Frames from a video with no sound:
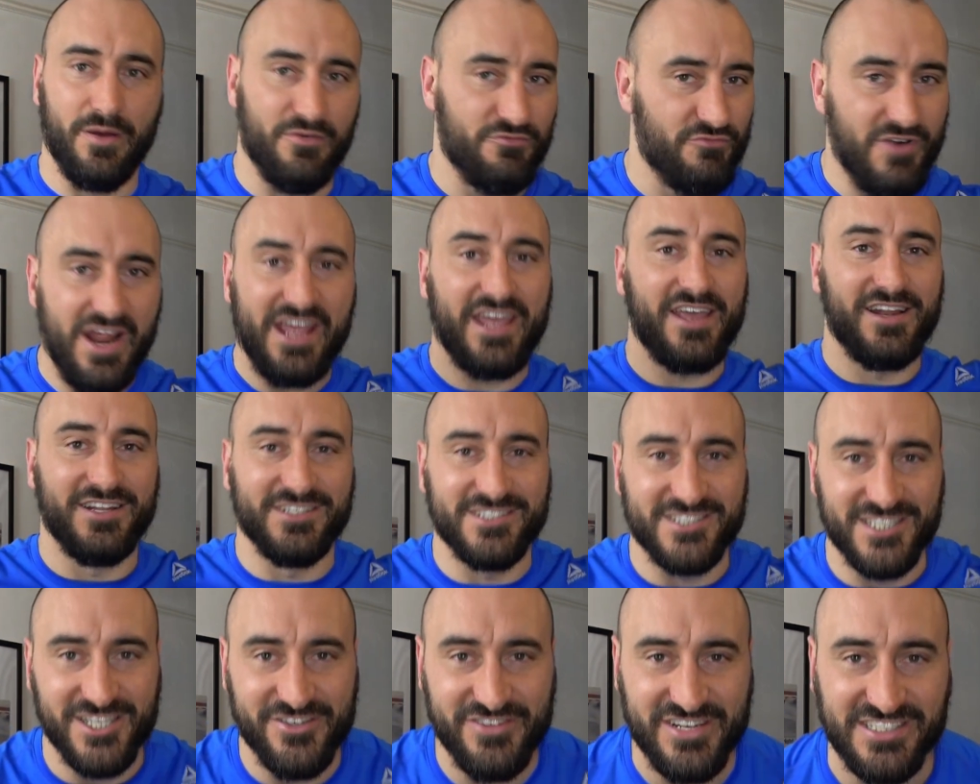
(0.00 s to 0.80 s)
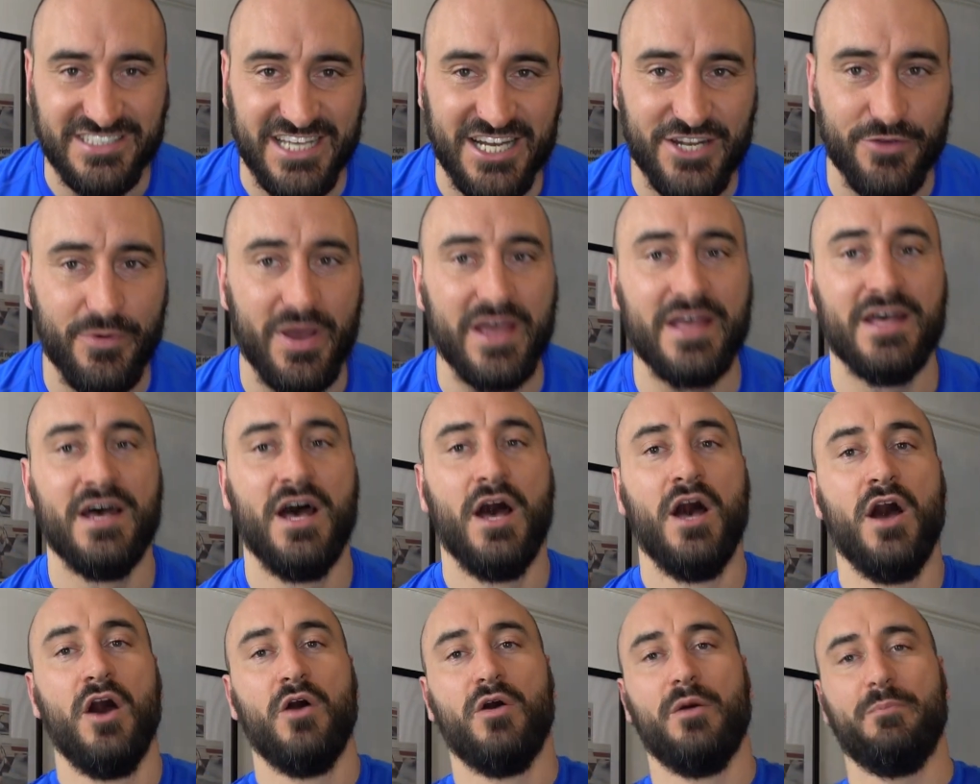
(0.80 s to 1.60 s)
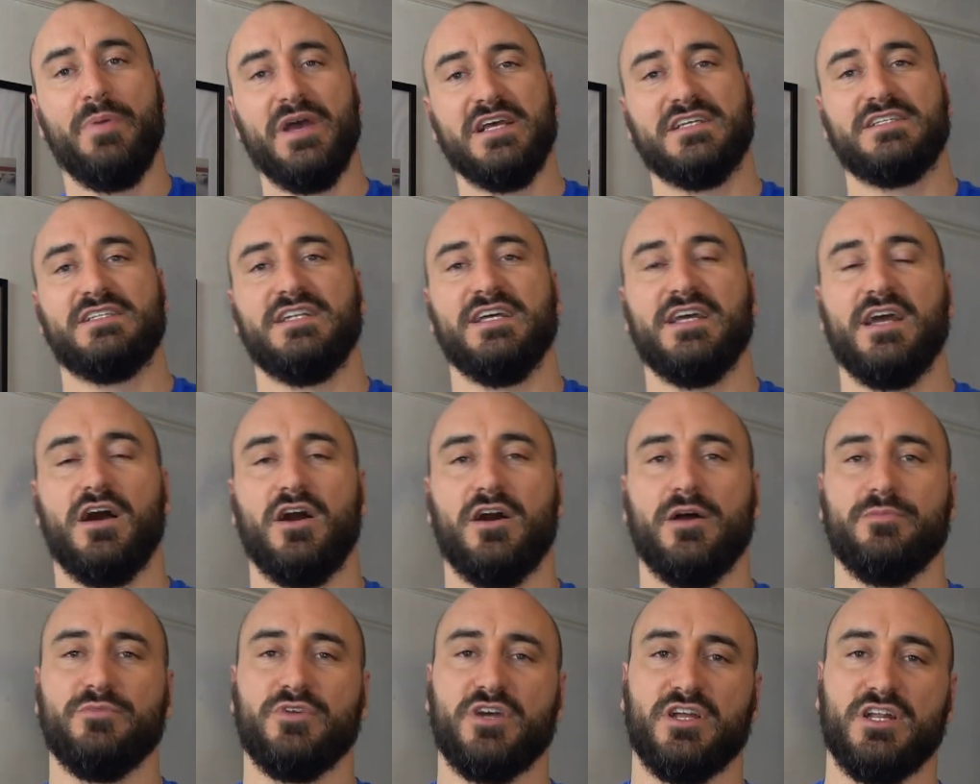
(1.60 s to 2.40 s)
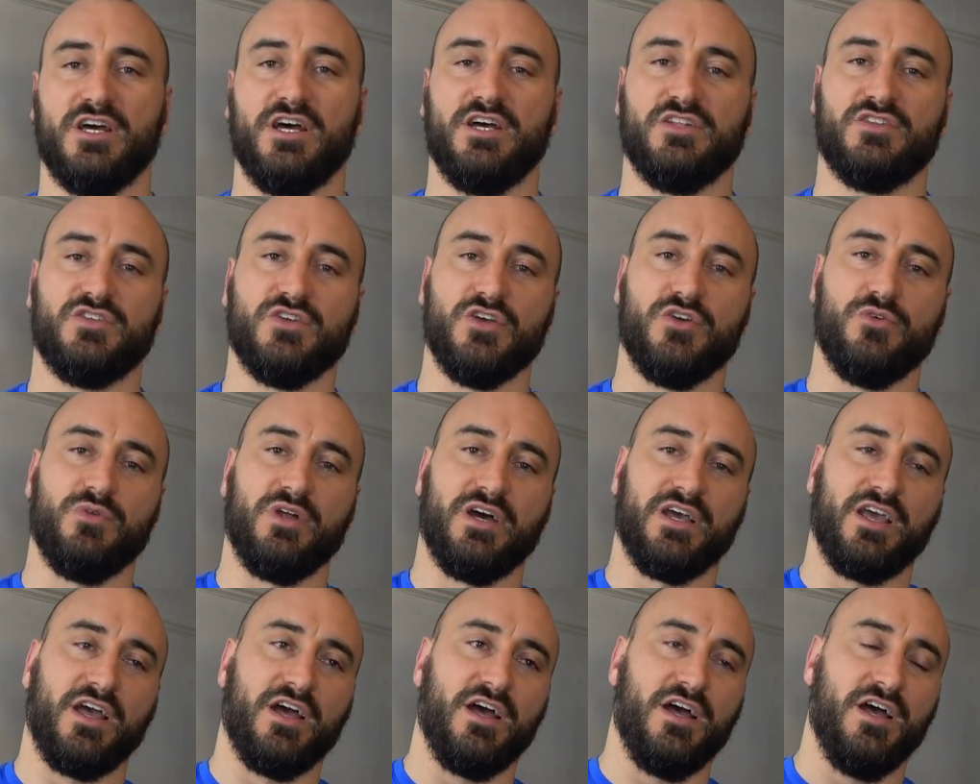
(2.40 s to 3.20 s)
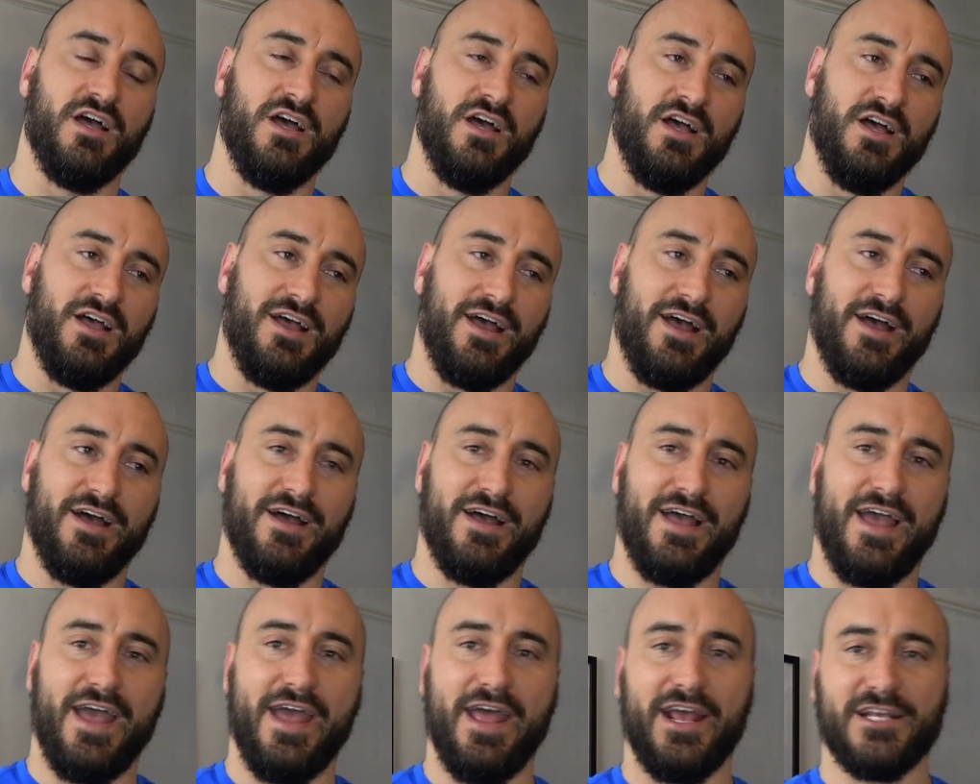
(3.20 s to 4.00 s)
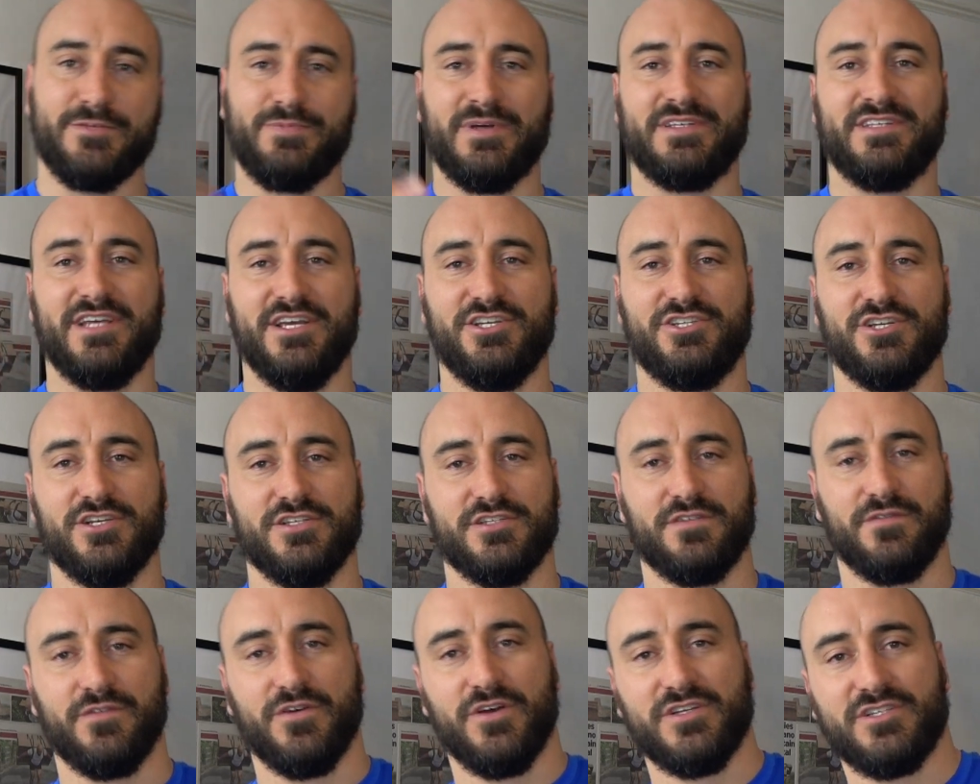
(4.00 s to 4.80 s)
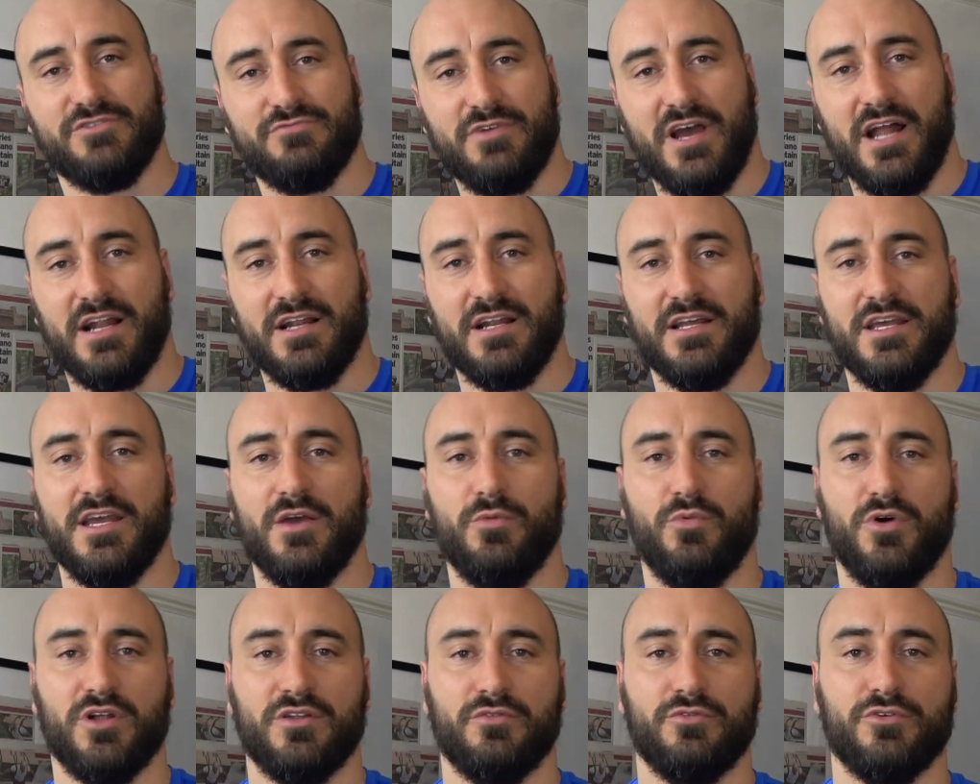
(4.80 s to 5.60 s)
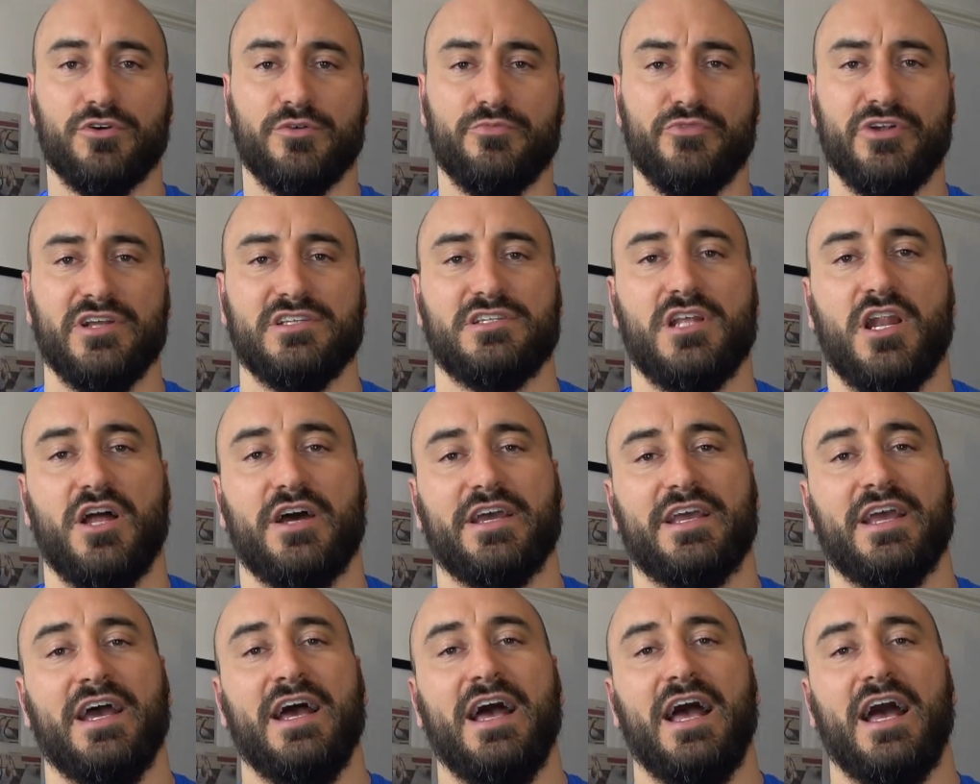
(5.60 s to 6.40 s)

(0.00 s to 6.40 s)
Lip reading: regular series anyway. Basically I'm going to do like a expectations versus reality of what the Royal Marines are like.